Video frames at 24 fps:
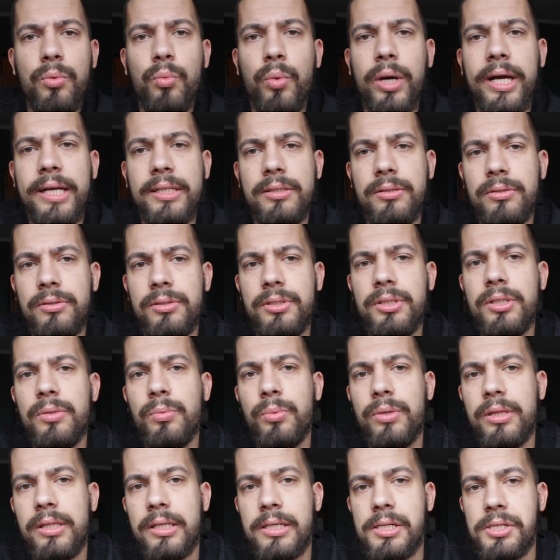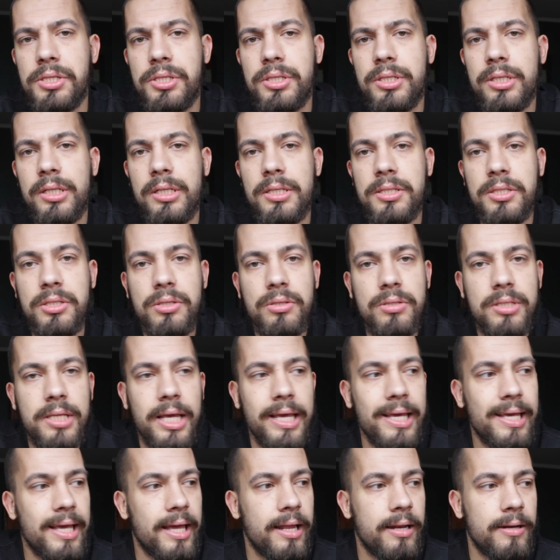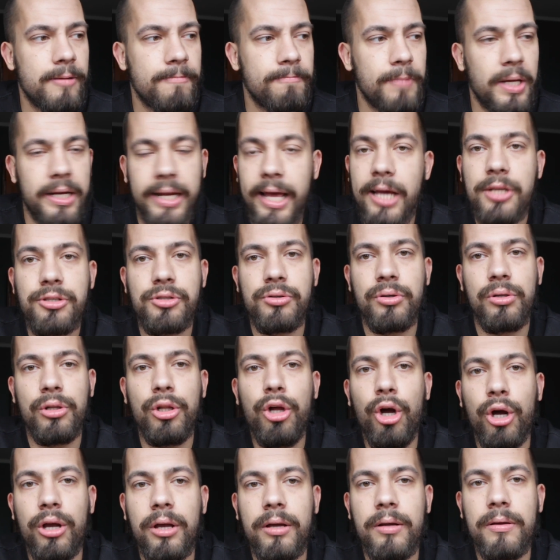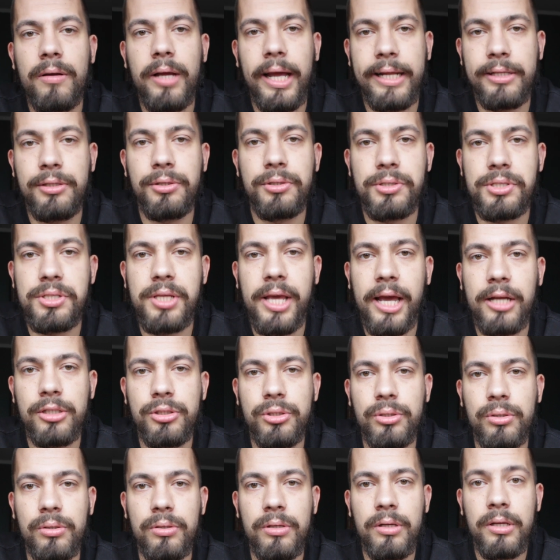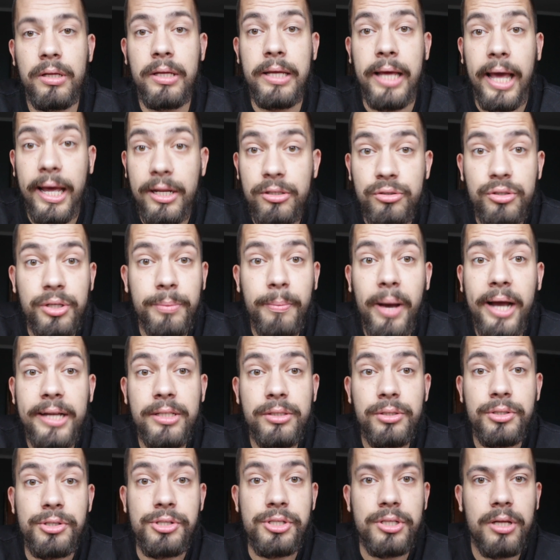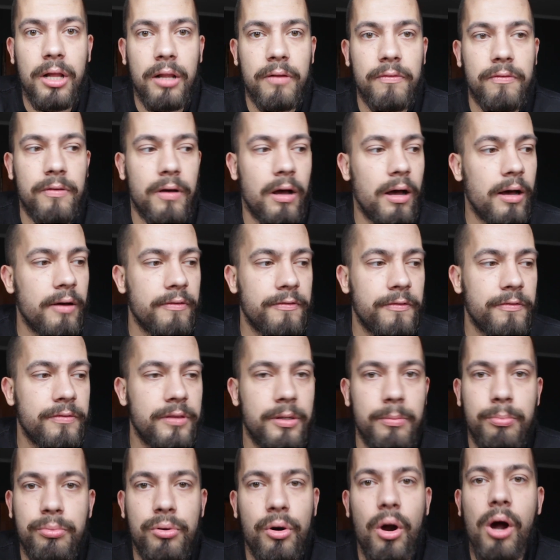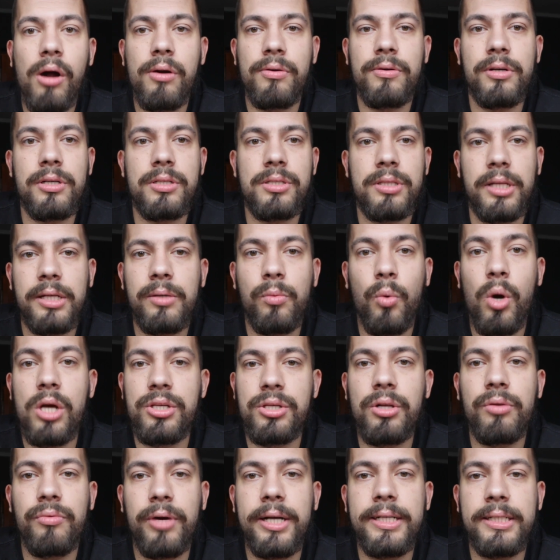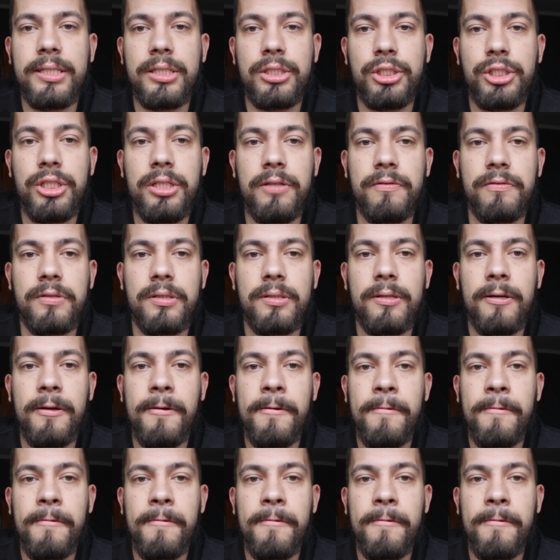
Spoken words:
way to deal with this is to take an extra look at your schedule and remind yourself of the progress that was already achieved.